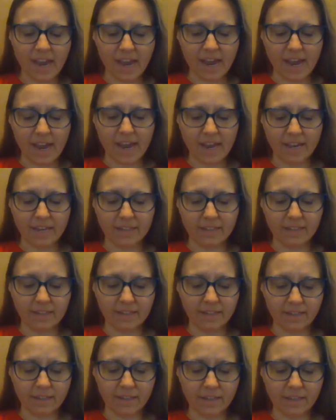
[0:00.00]
And
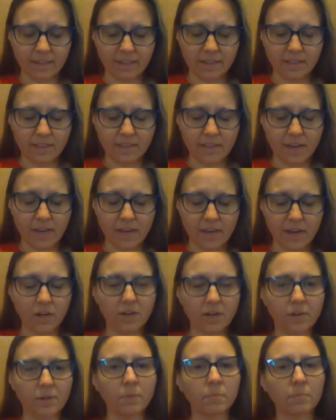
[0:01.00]
they
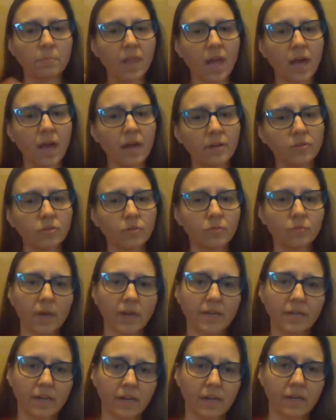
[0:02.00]
are blonde or
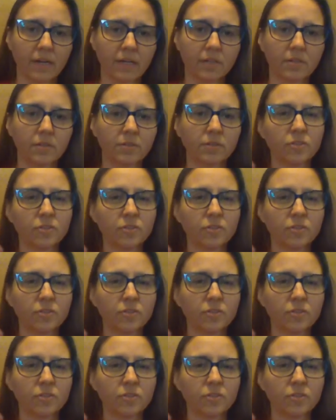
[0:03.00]
red haired,